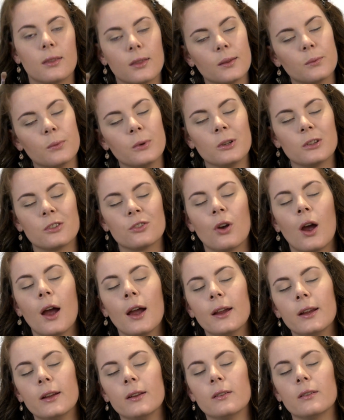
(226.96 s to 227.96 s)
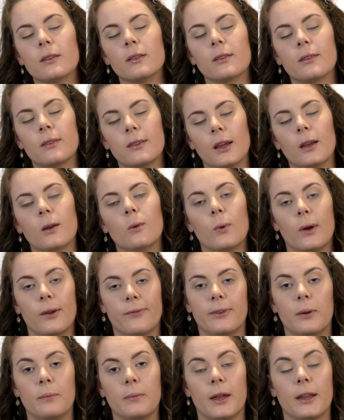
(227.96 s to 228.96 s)
we try and stay away
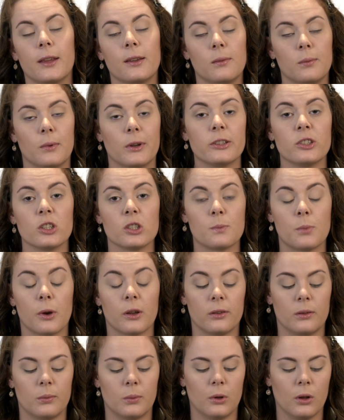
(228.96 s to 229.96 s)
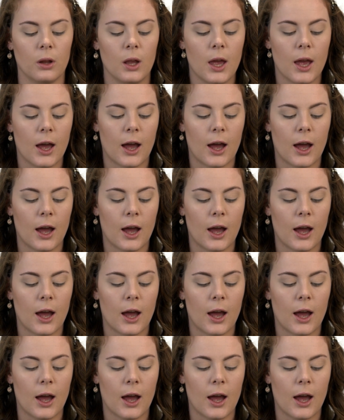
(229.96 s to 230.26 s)
from that as much as possible.